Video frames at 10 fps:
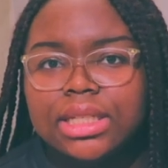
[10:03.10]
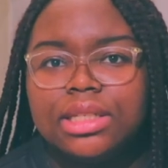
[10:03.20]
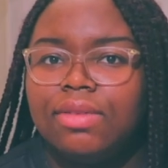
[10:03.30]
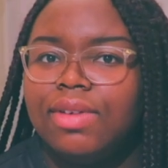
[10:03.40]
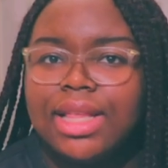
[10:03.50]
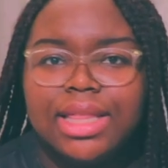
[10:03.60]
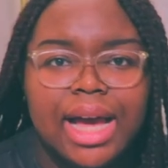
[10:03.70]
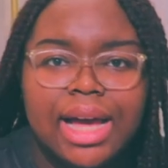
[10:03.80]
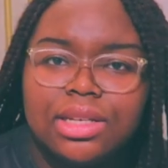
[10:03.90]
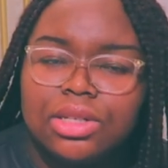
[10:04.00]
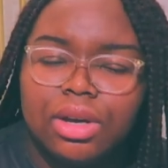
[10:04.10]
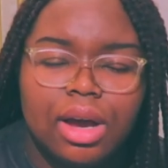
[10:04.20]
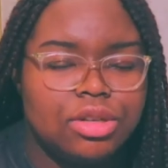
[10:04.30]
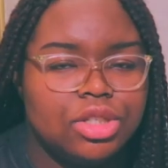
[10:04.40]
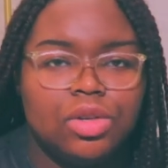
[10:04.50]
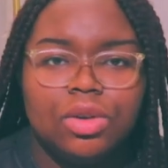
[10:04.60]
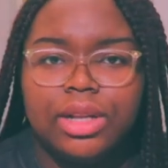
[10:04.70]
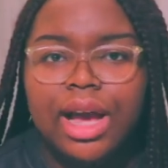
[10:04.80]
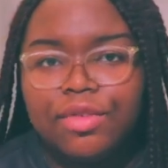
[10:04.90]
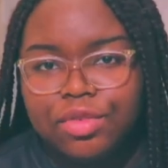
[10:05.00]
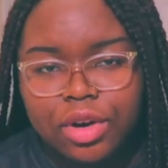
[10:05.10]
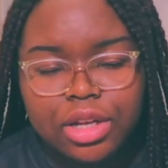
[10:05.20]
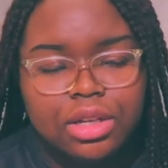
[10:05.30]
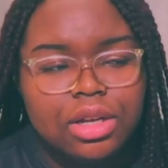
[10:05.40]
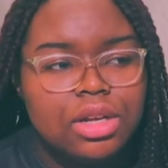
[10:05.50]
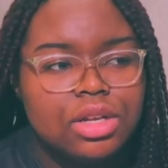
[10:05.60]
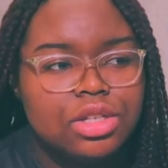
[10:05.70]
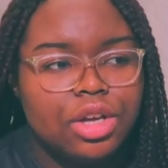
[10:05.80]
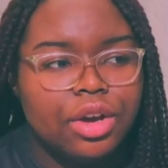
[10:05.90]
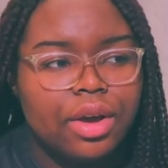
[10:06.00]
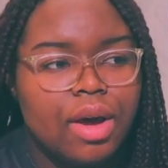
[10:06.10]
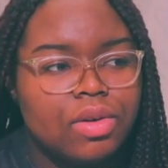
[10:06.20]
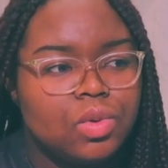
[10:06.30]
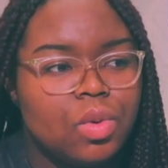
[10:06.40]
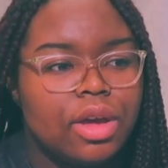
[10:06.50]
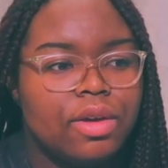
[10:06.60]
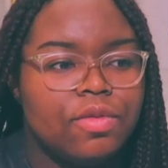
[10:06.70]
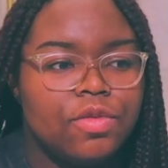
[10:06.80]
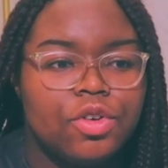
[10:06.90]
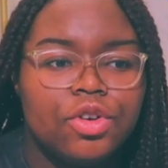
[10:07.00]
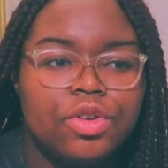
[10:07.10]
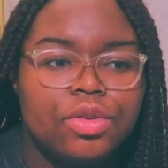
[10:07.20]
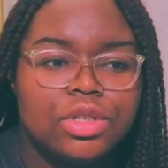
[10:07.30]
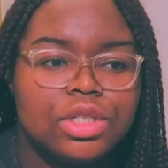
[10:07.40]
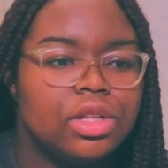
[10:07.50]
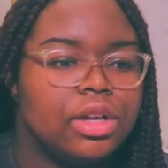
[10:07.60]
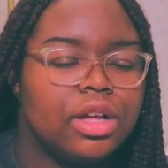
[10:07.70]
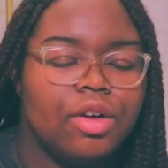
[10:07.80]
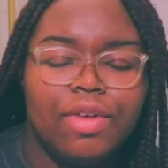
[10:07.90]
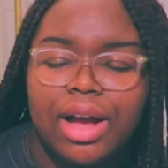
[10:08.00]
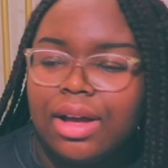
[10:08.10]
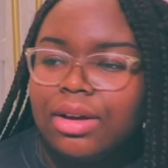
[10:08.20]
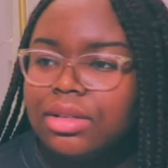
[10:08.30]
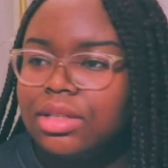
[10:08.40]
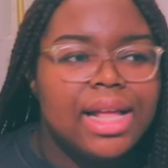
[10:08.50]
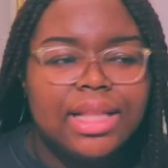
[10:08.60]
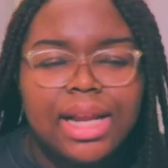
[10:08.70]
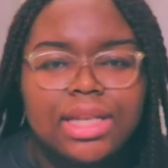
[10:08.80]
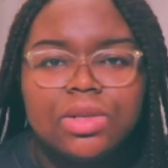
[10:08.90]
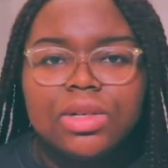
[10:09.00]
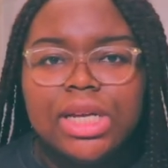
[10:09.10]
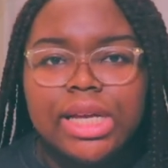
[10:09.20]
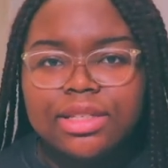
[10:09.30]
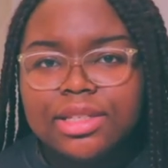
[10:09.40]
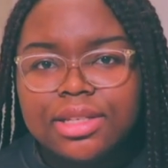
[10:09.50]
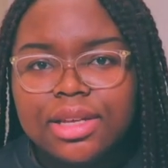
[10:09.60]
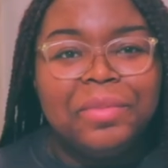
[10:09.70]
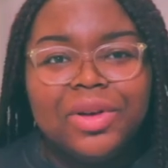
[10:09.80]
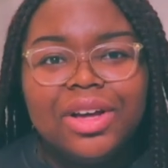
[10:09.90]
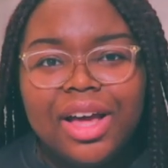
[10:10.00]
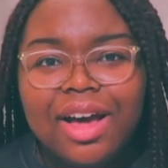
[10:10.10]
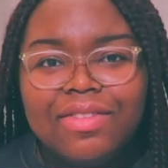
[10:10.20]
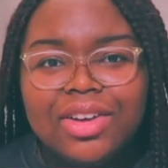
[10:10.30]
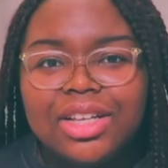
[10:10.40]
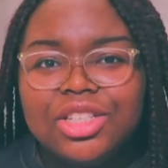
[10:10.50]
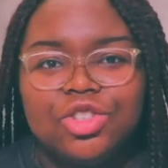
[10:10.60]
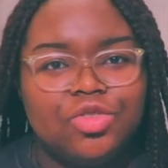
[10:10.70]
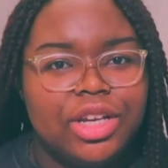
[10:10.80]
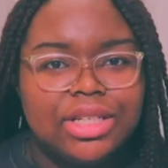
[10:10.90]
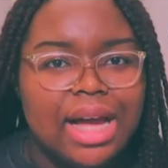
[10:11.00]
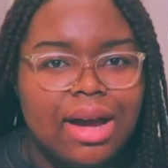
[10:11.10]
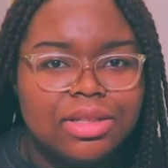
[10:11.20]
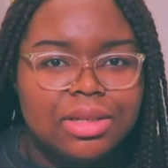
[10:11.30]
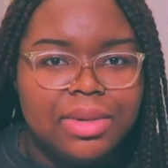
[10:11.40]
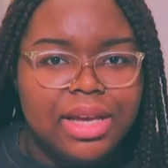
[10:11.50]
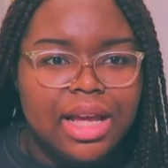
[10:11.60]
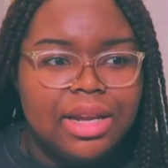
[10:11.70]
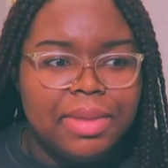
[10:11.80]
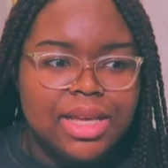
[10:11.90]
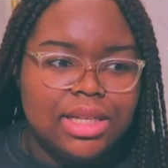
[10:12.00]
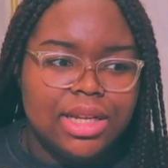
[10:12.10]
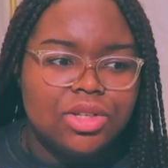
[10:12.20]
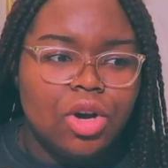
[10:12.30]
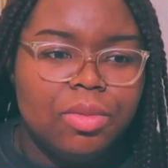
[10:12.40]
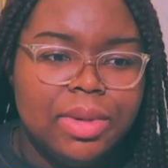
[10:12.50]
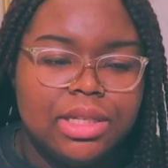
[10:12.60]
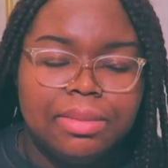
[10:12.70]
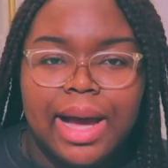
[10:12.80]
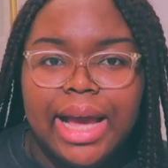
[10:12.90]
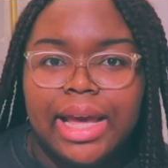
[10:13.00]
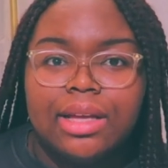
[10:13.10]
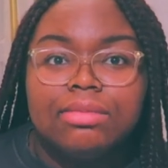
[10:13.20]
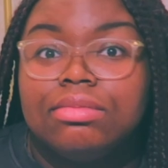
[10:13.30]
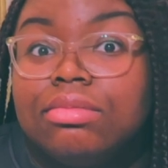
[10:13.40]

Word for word: and stuff like that so I was good on that front. So I was walking through, just looking around and then I saw this. The book cover just reached out to me and basically told me to buy it.